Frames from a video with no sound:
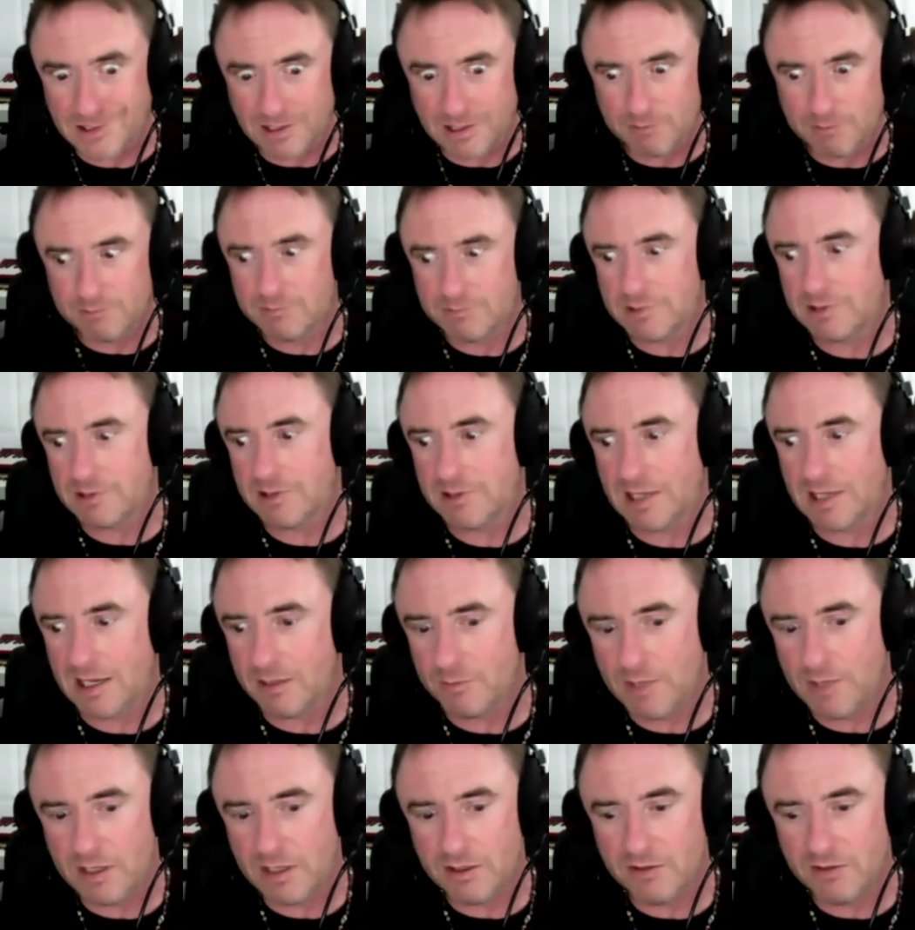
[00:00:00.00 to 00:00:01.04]
I'm, uh, how
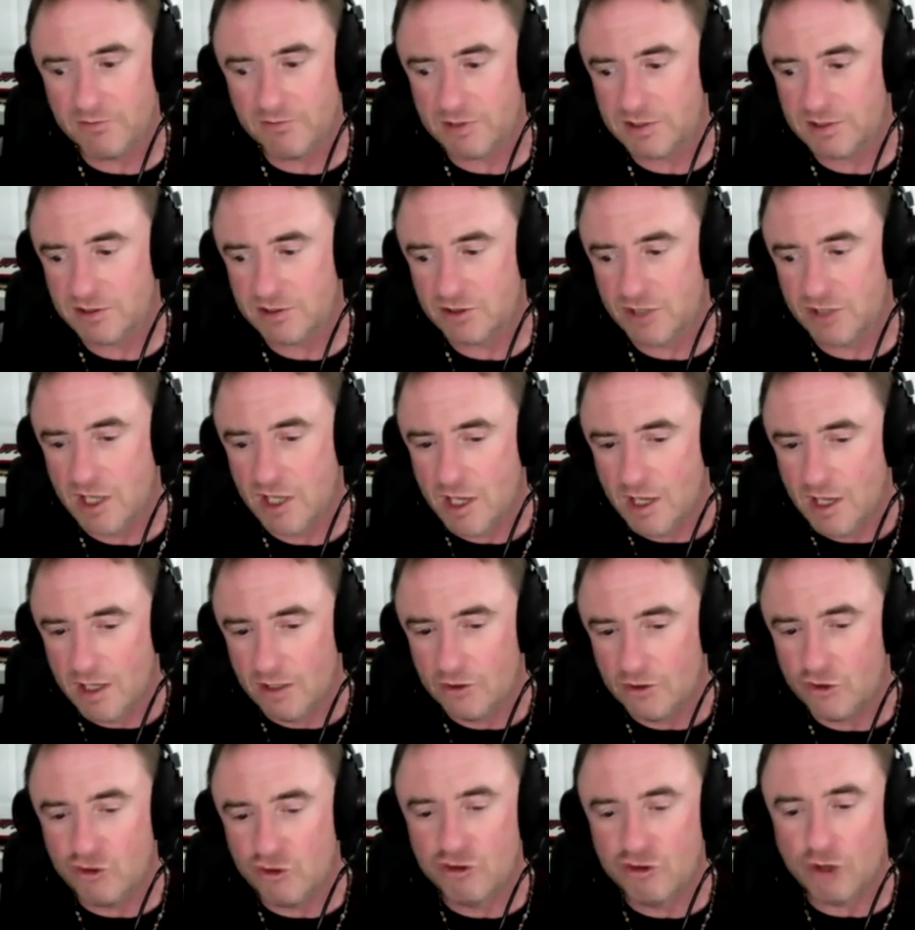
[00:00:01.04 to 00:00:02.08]
many of us
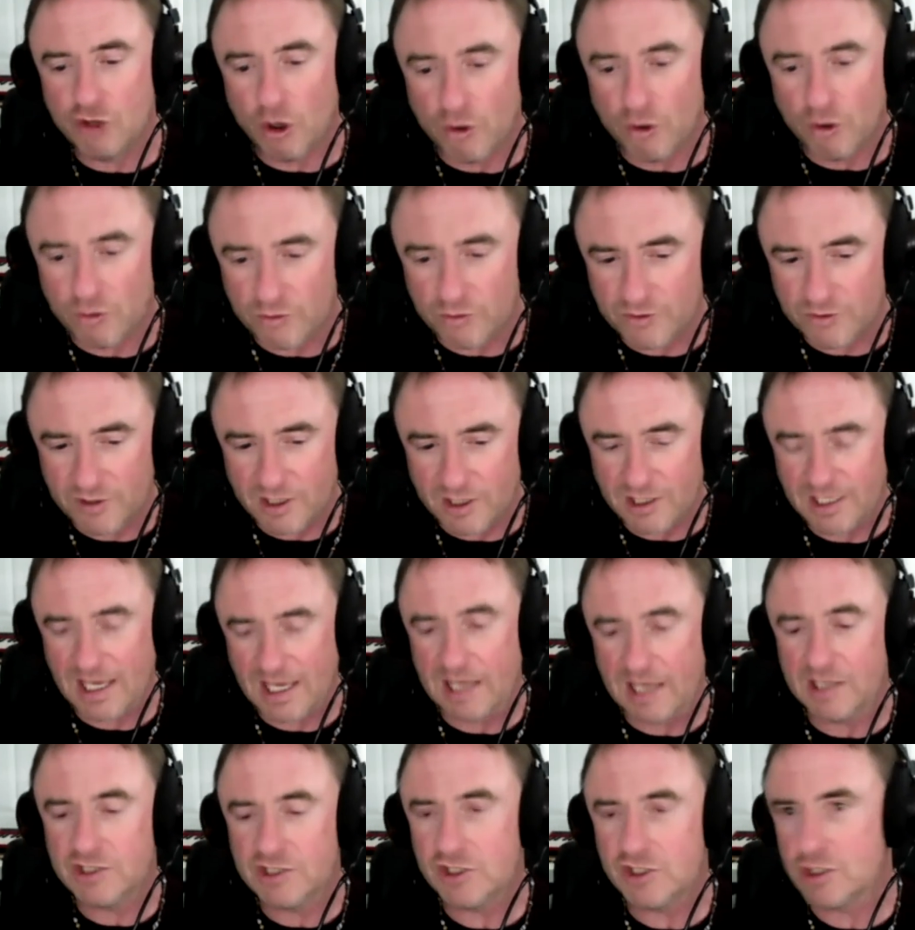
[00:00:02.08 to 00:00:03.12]
don't
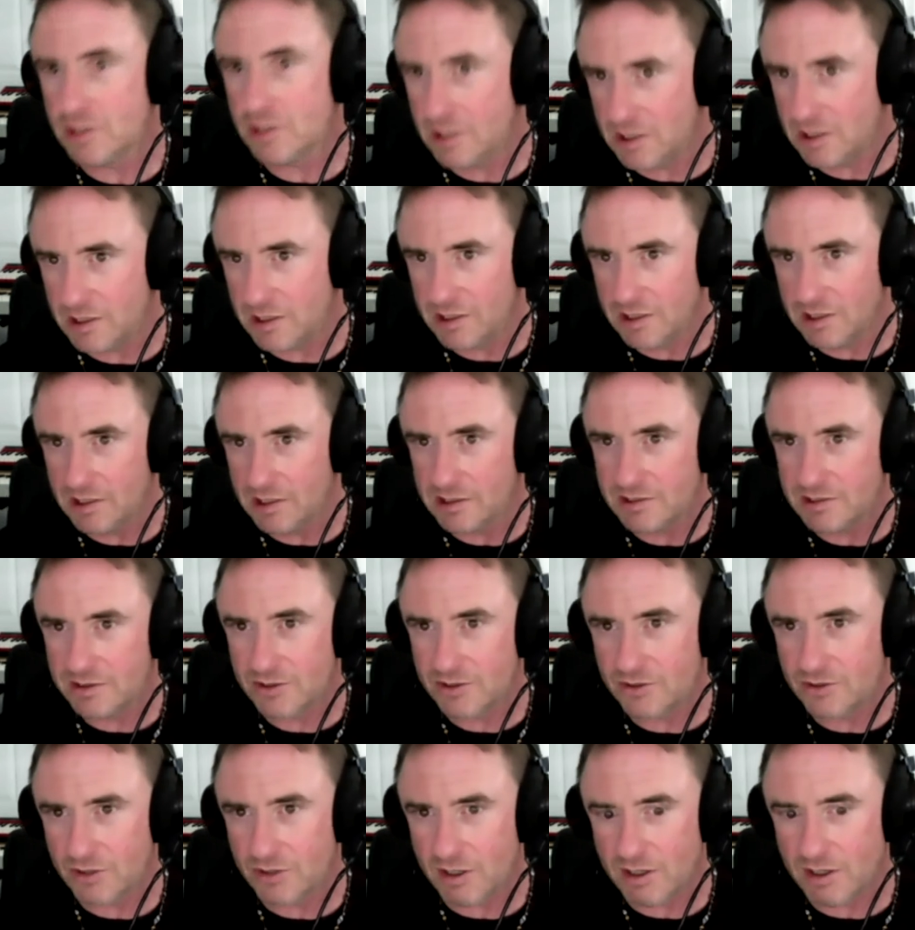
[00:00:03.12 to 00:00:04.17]
occasionally at least
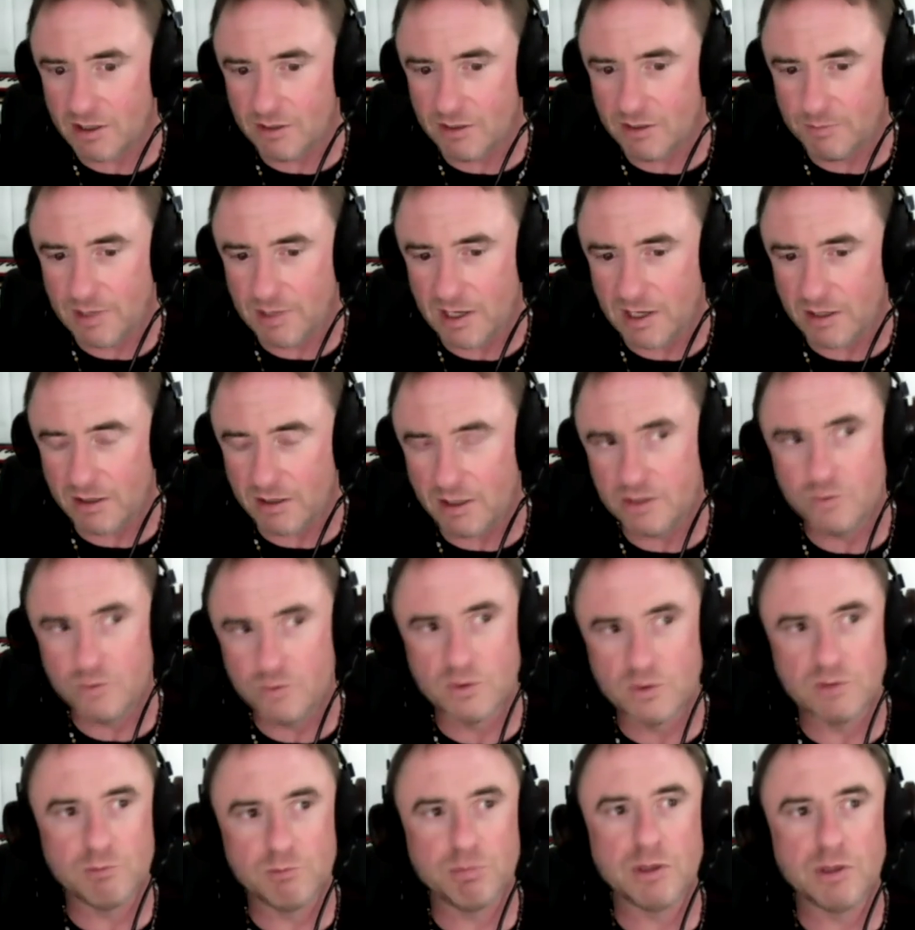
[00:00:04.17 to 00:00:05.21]
talk about, oh, you
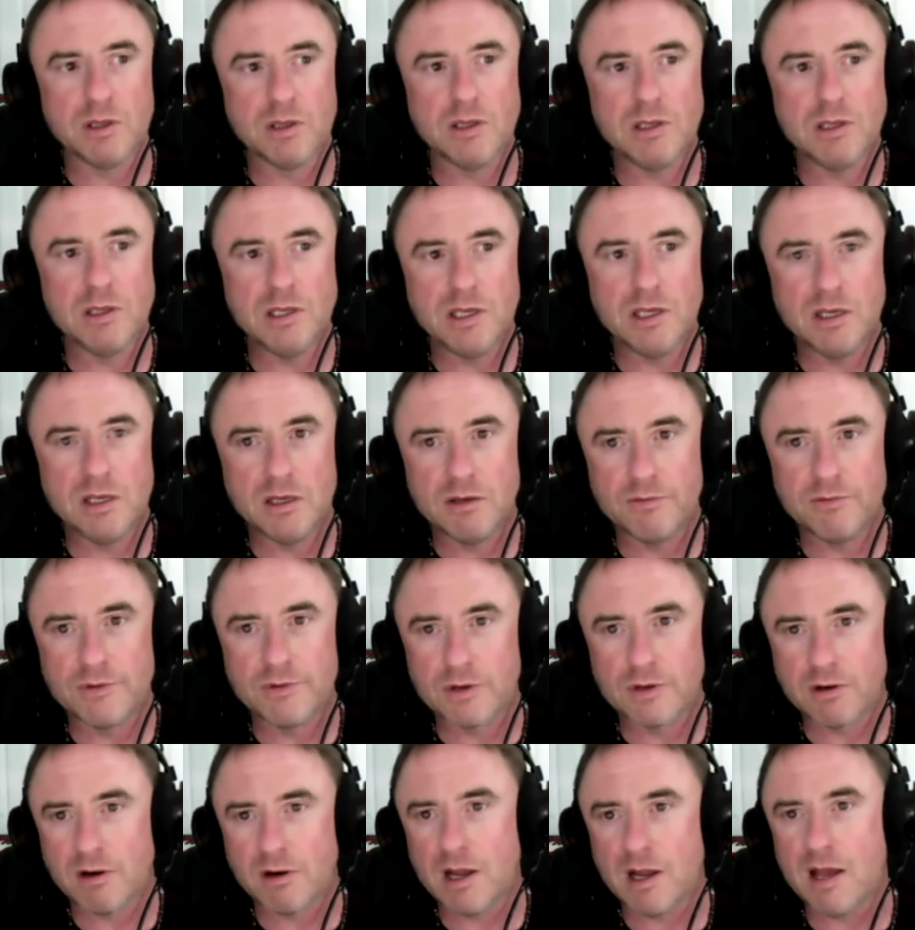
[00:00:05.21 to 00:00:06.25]
wouldn't believe the
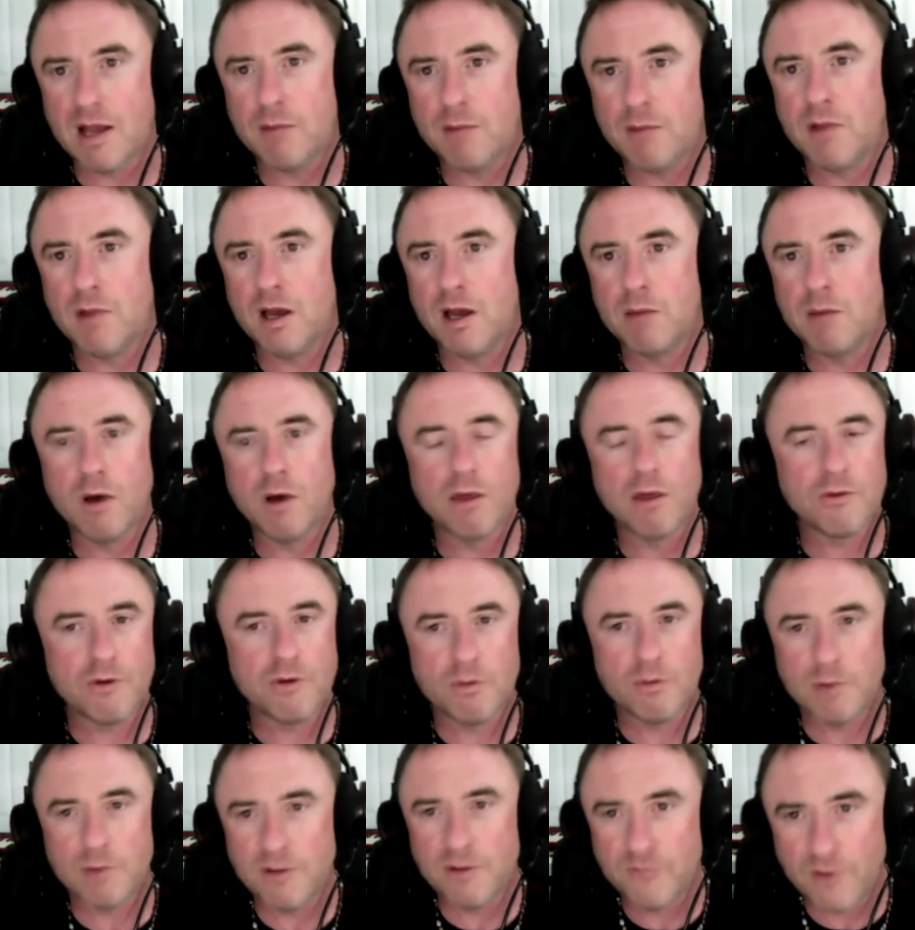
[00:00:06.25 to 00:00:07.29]
crap my mother or
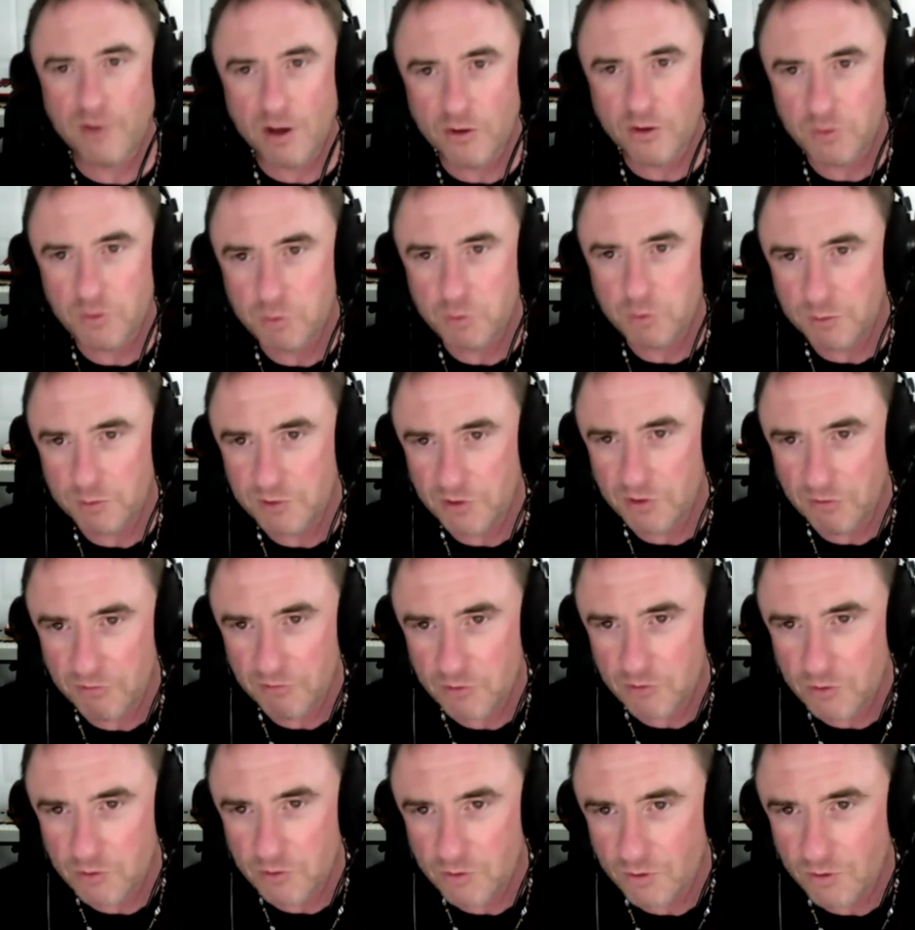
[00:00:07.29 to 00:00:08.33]
my father put me
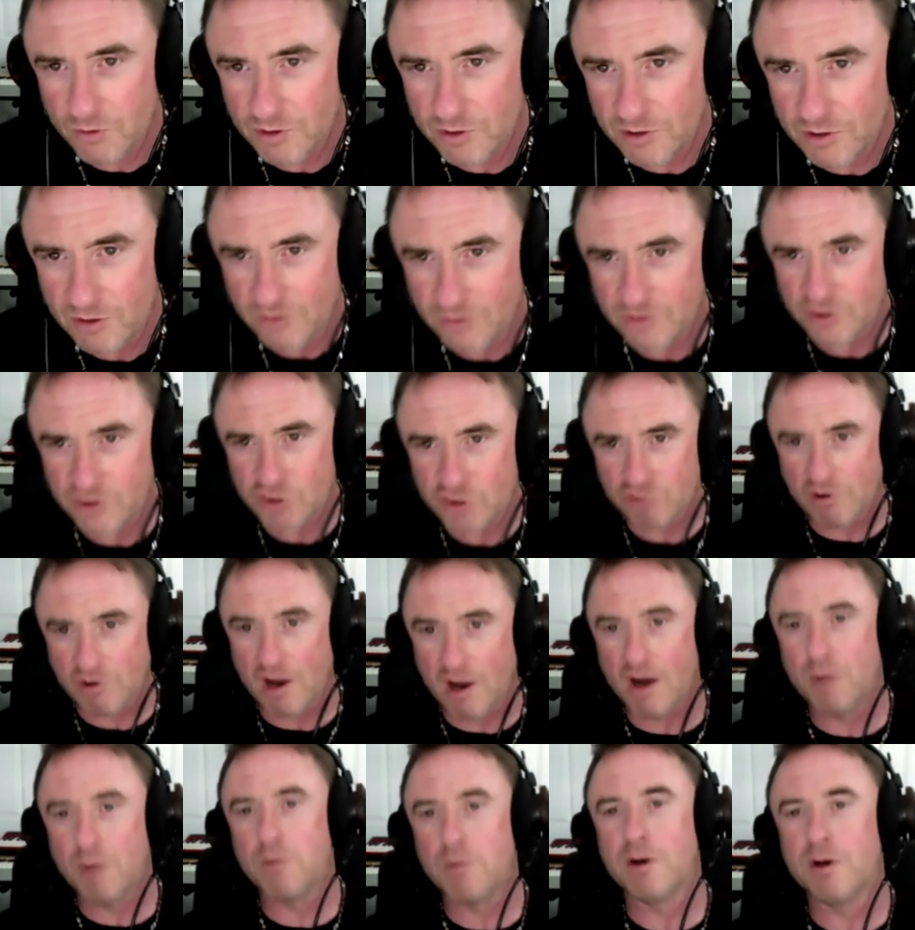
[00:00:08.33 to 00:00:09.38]
through, or, you know, the
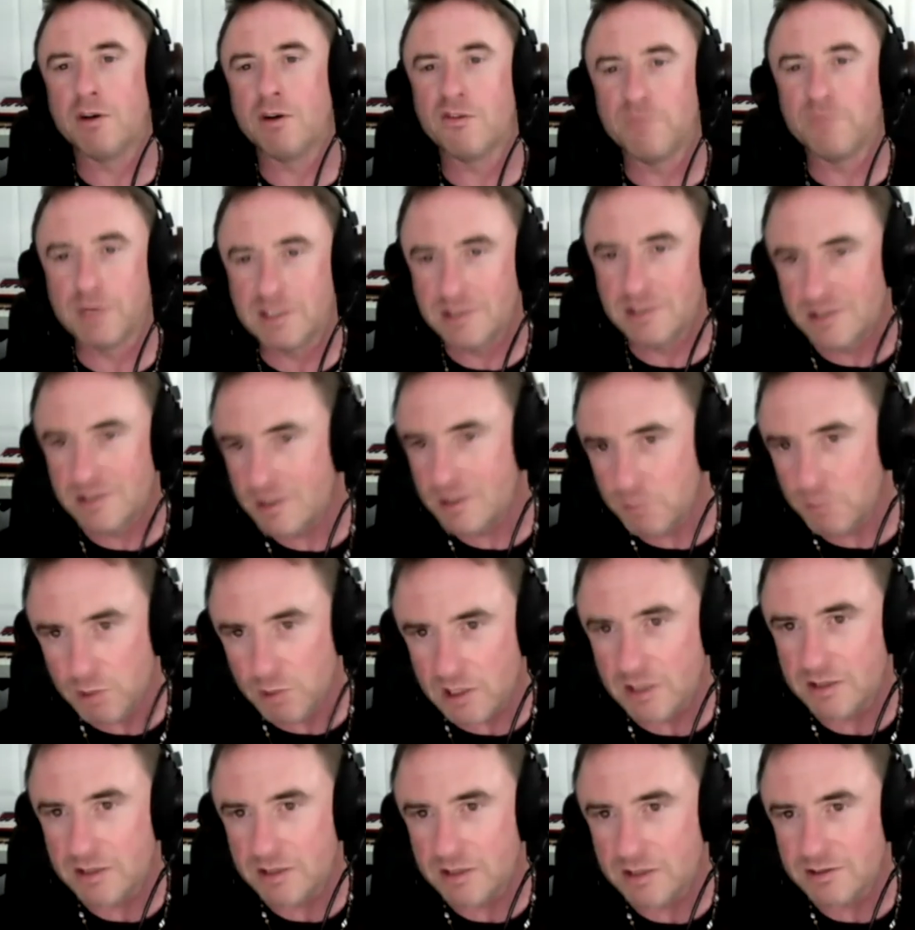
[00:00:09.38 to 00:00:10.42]
trauma of my
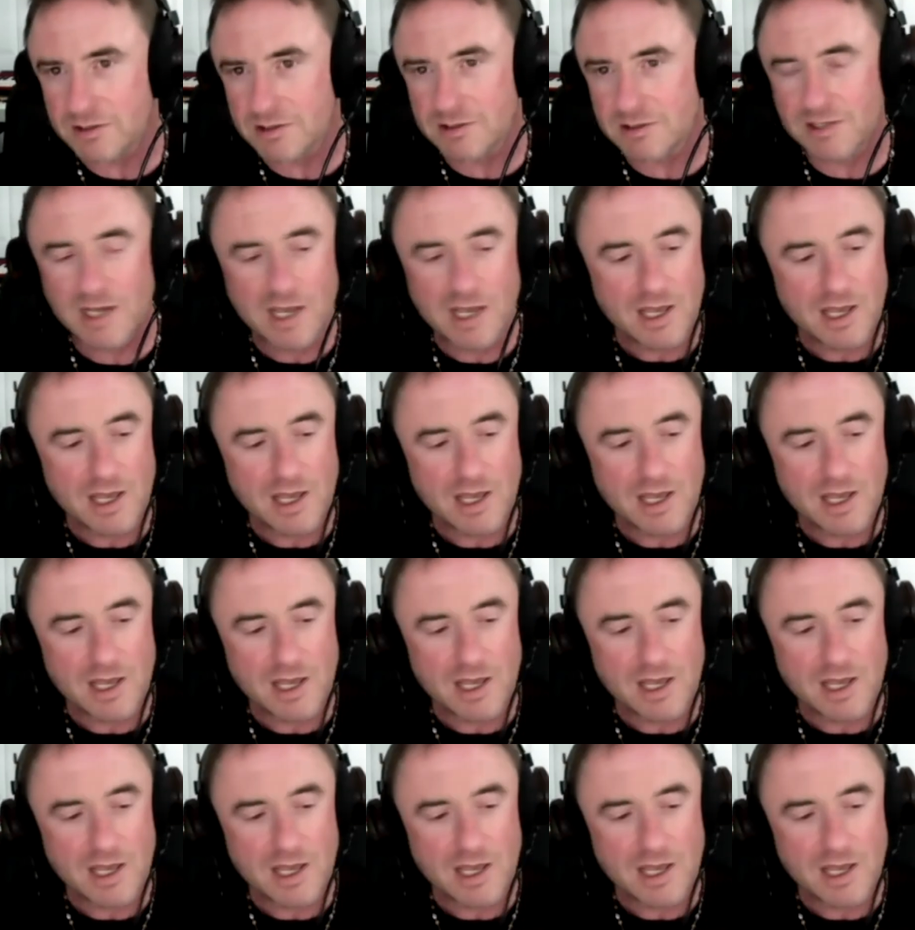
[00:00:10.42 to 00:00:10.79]
sibling and,